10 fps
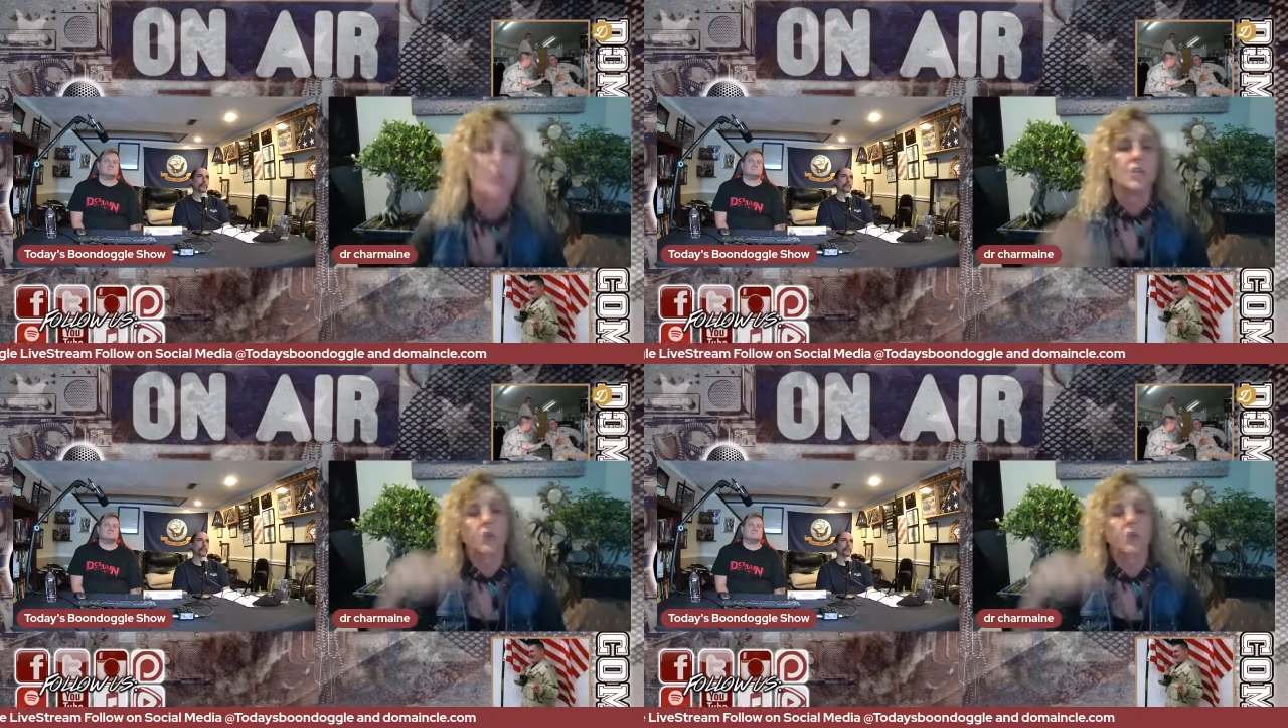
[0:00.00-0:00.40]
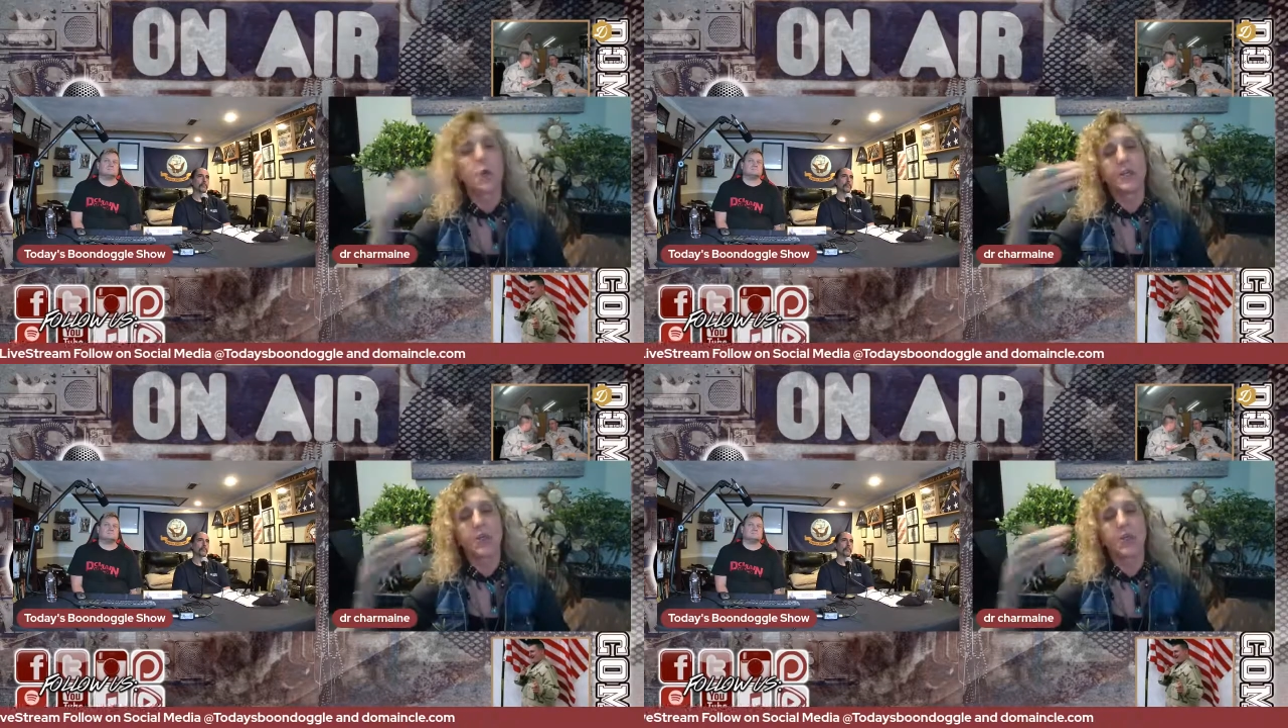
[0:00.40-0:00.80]
So
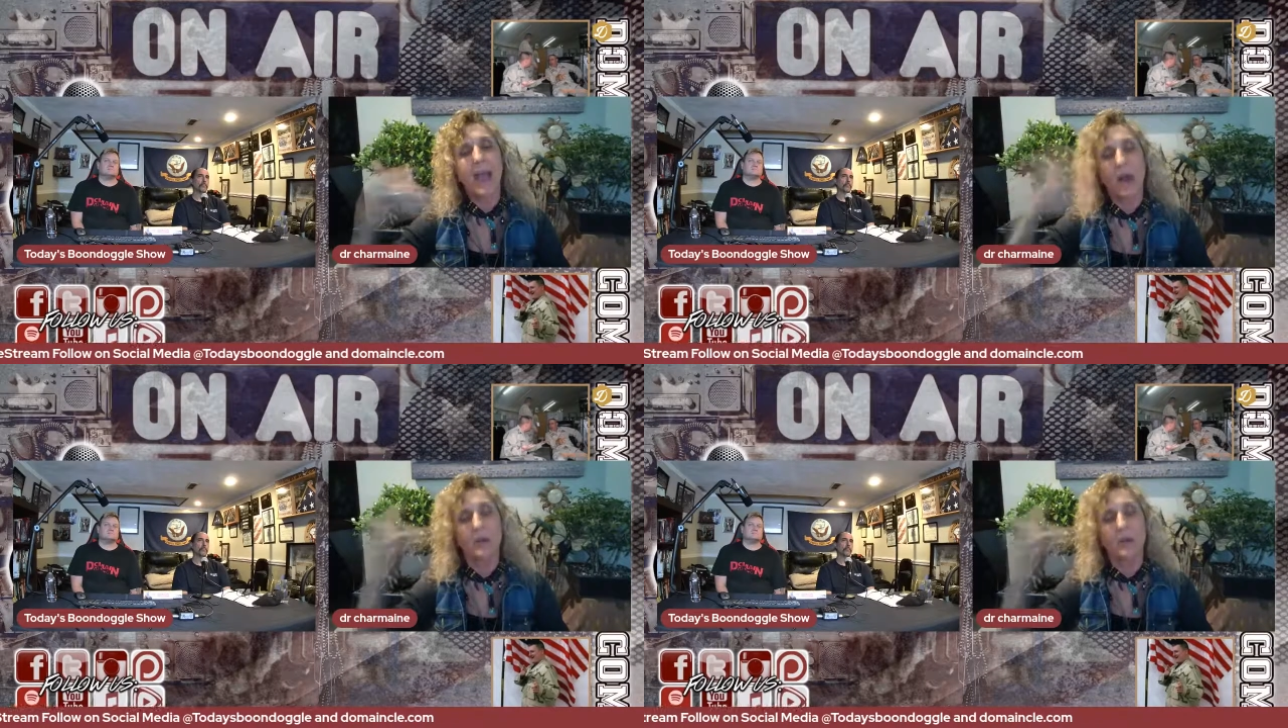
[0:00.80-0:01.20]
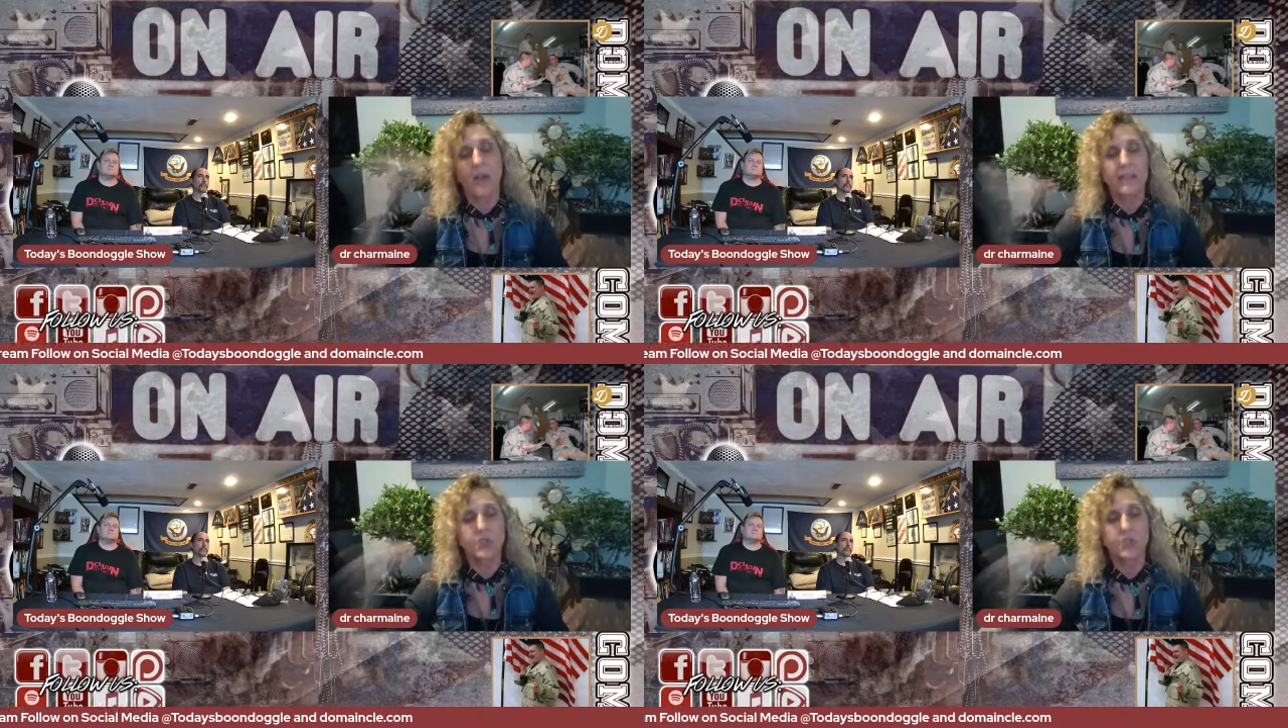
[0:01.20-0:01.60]
when you
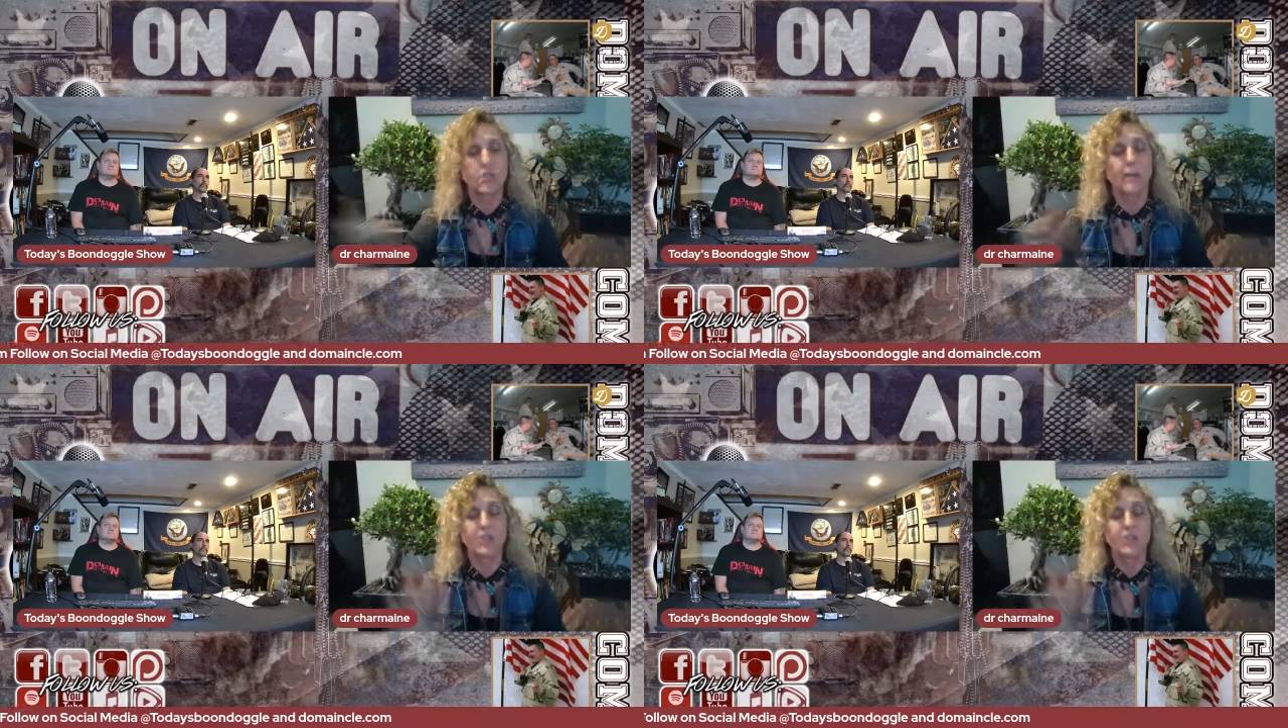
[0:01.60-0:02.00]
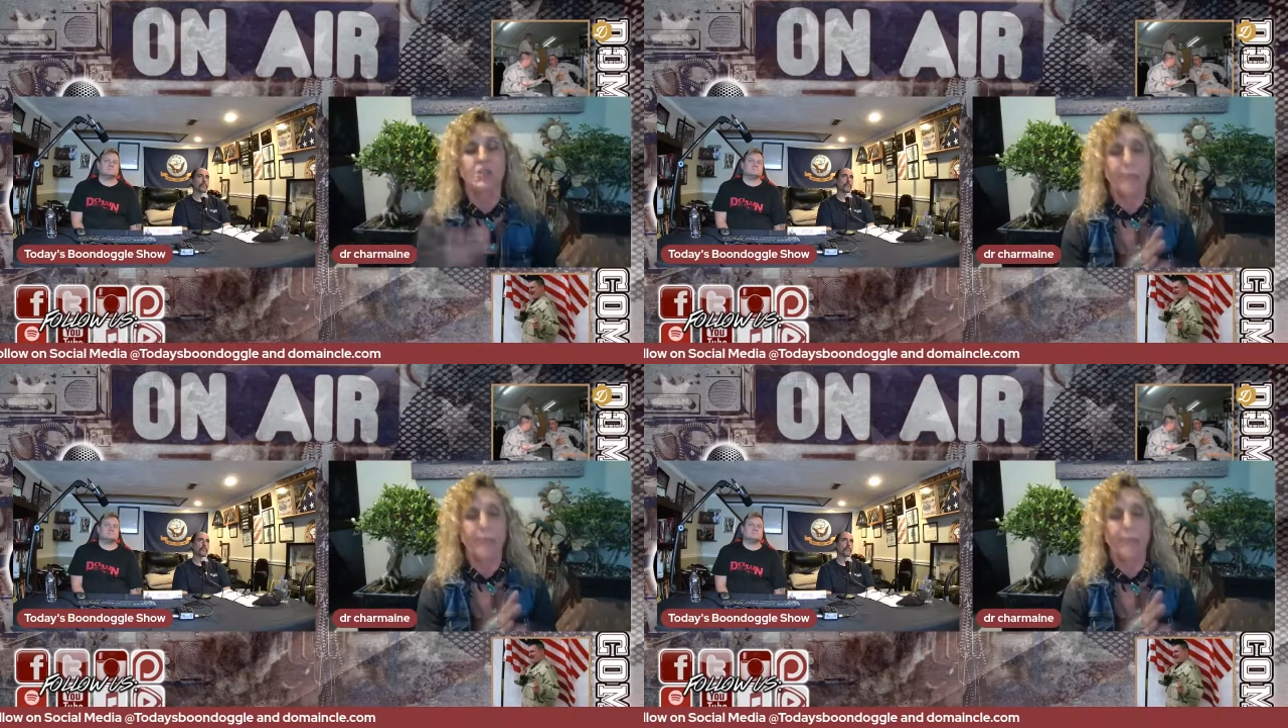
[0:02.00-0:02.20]
alkalize too much,